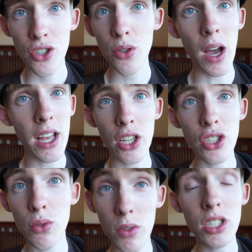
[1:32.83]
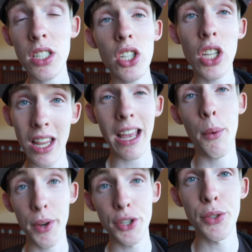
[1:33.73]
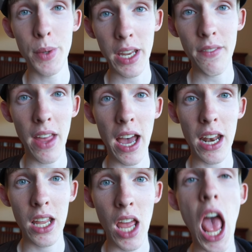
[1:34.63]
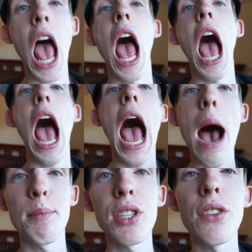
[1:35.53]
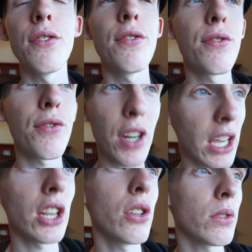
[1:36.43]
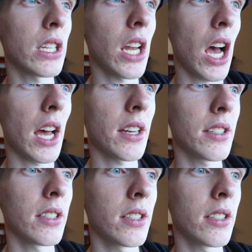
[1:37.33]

Do I, do, does it look like I want to do any of that? Absolutely not.